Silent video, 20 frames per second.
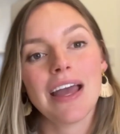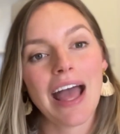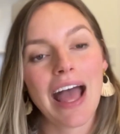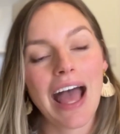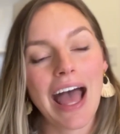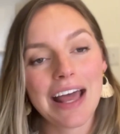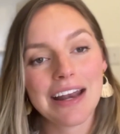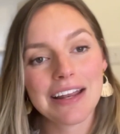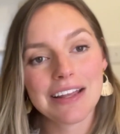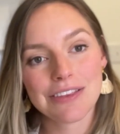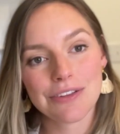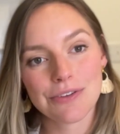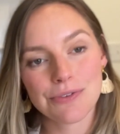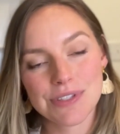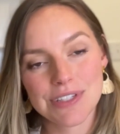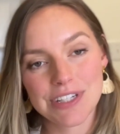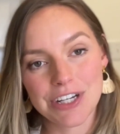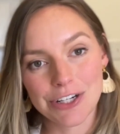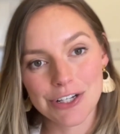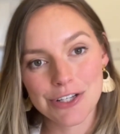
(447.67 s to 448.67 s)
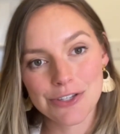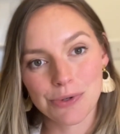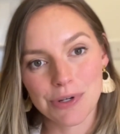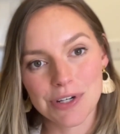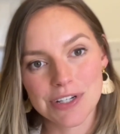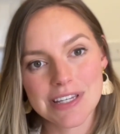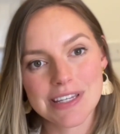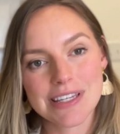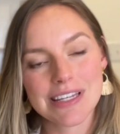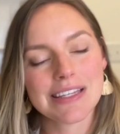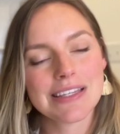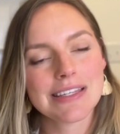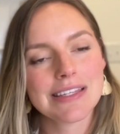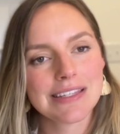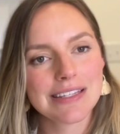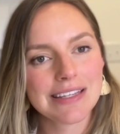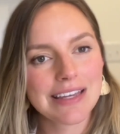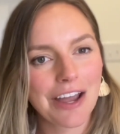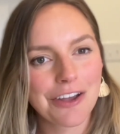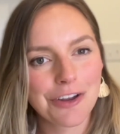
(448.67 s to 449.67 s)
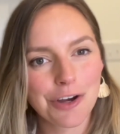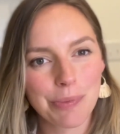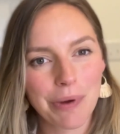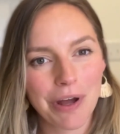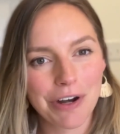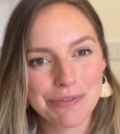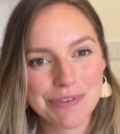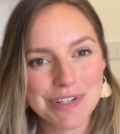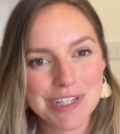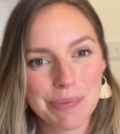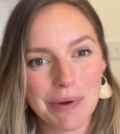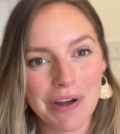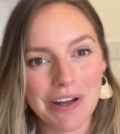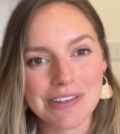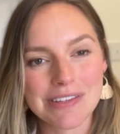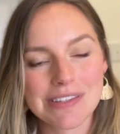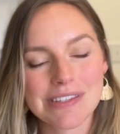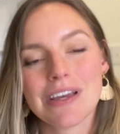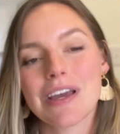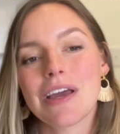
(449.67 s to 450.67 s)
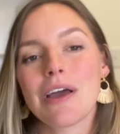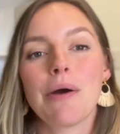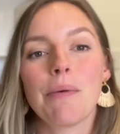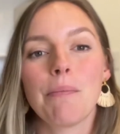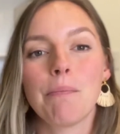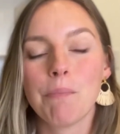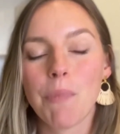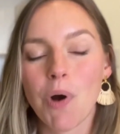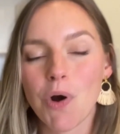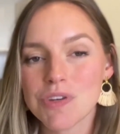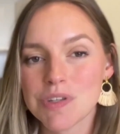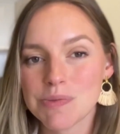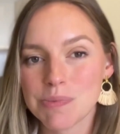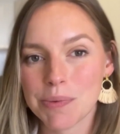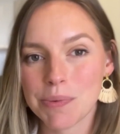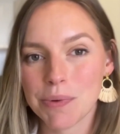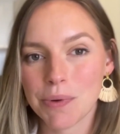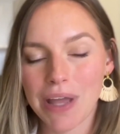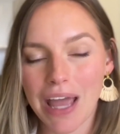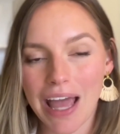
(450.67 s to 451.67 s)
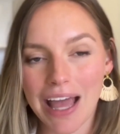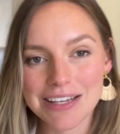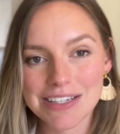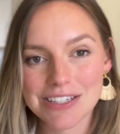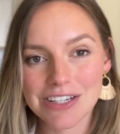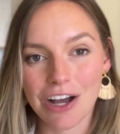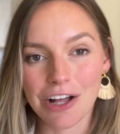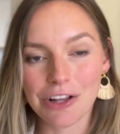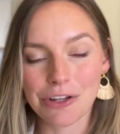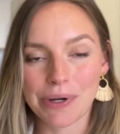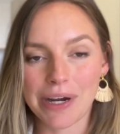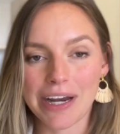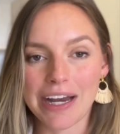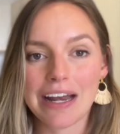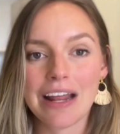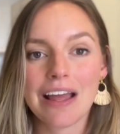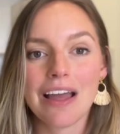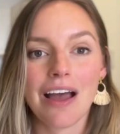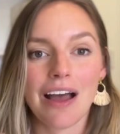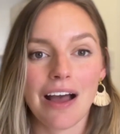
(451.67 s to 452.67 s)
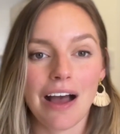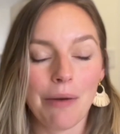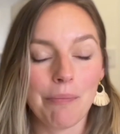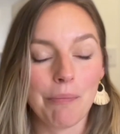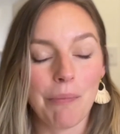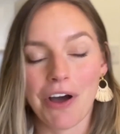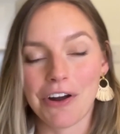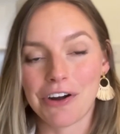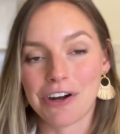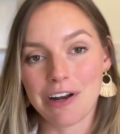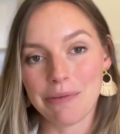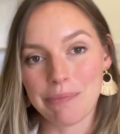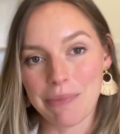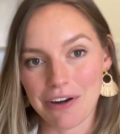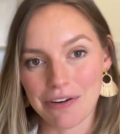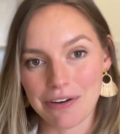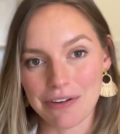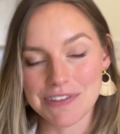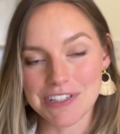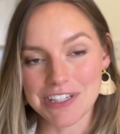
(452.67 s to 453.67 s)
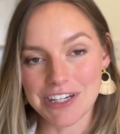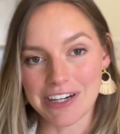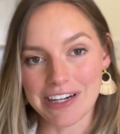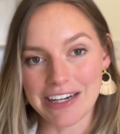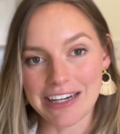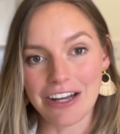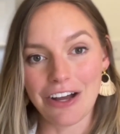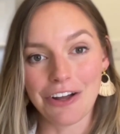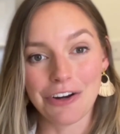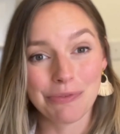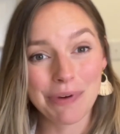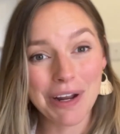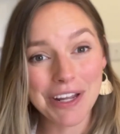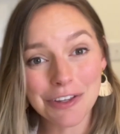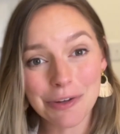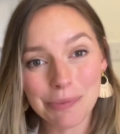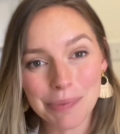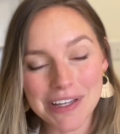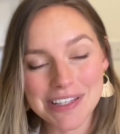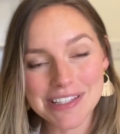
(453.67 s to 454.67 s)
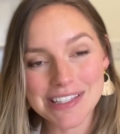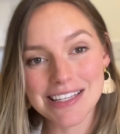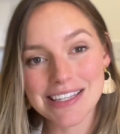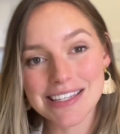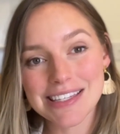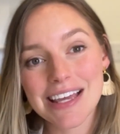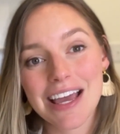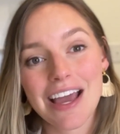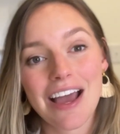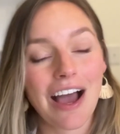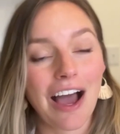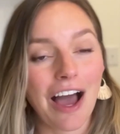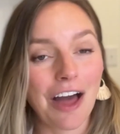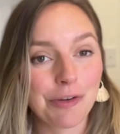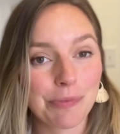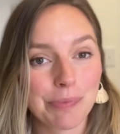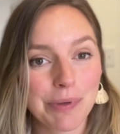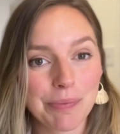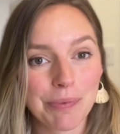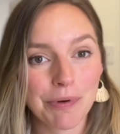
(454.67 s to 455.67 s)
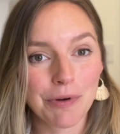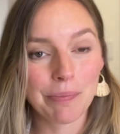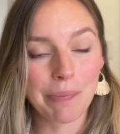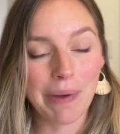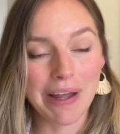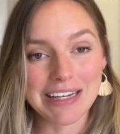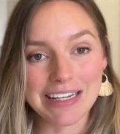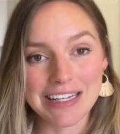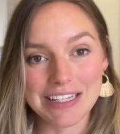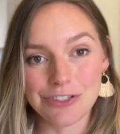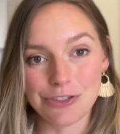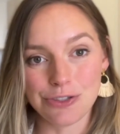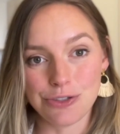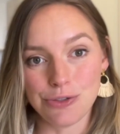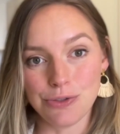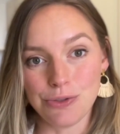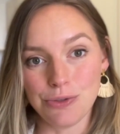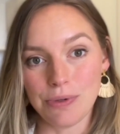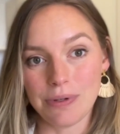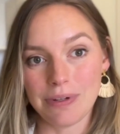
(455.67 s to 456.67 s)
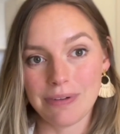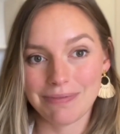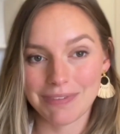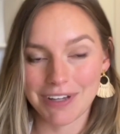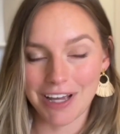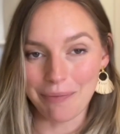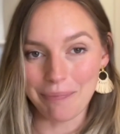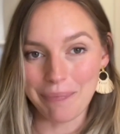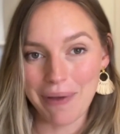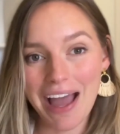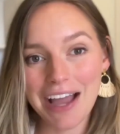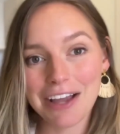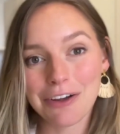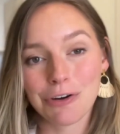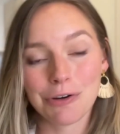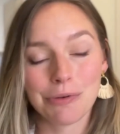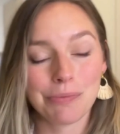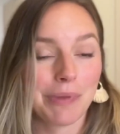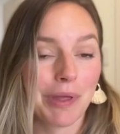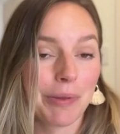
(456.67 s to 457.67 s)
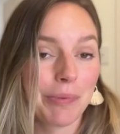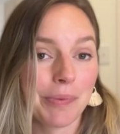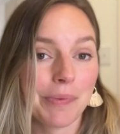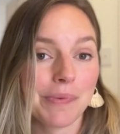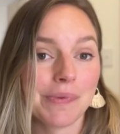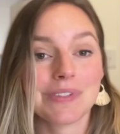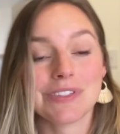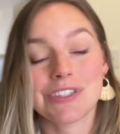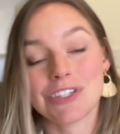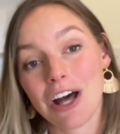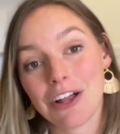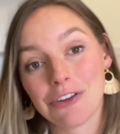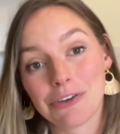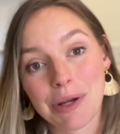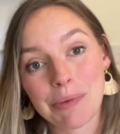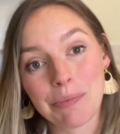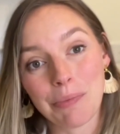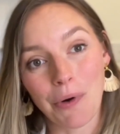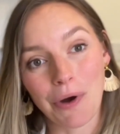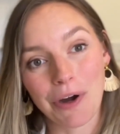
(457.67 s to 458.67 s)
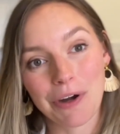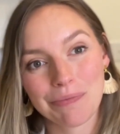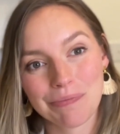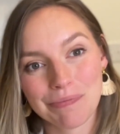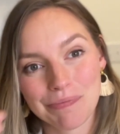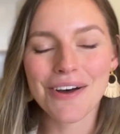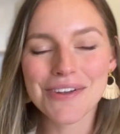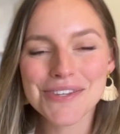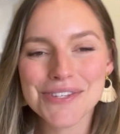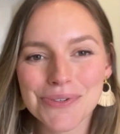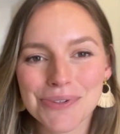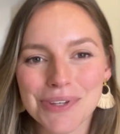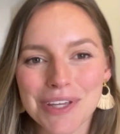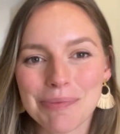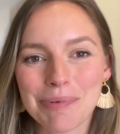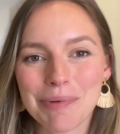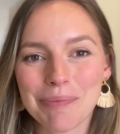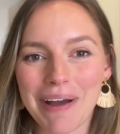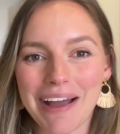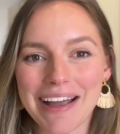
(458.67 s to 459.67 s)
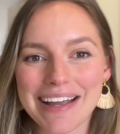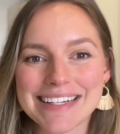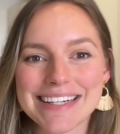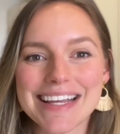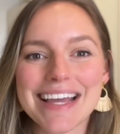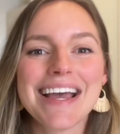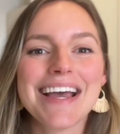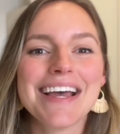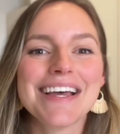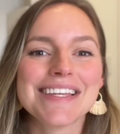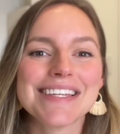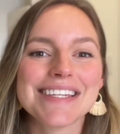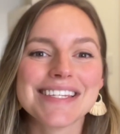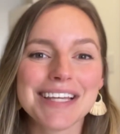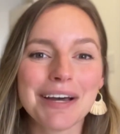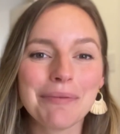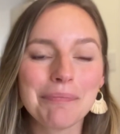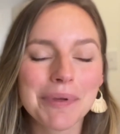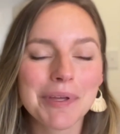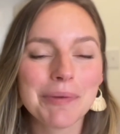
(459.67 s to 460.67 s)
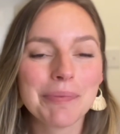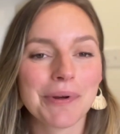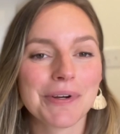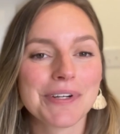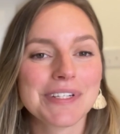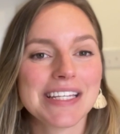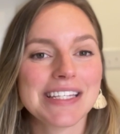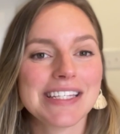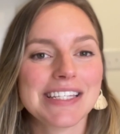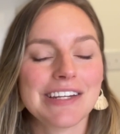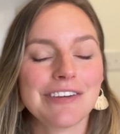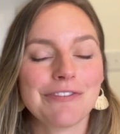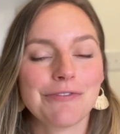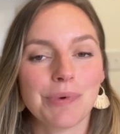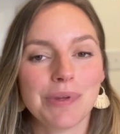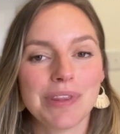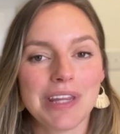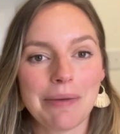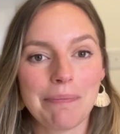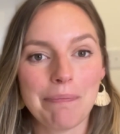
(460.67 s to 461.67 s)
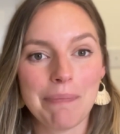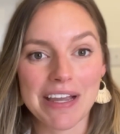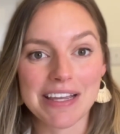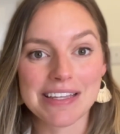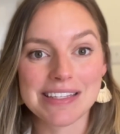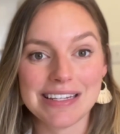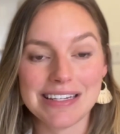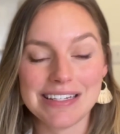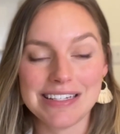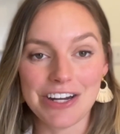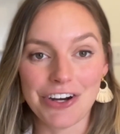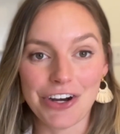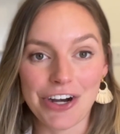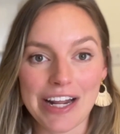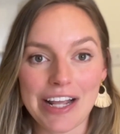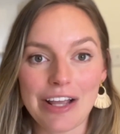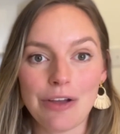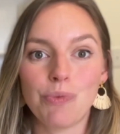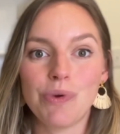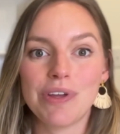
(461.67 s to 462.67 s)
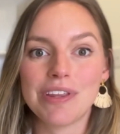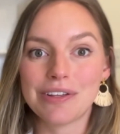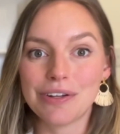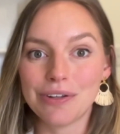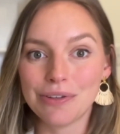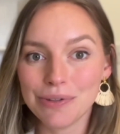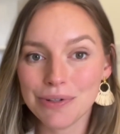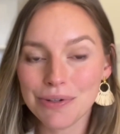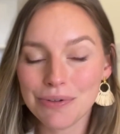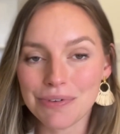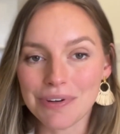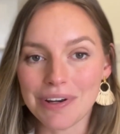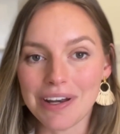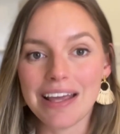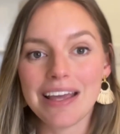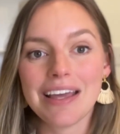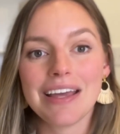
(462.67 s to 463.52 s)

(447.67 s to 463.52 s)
Add in those dairy sources and see how your body responds. Most people can tolerate a moderate amount of dairy on a regular basis. Other people might need to cut back or maybe tolerate more. Also keep in mind, some people are sensitive when they mix dairy with gluten.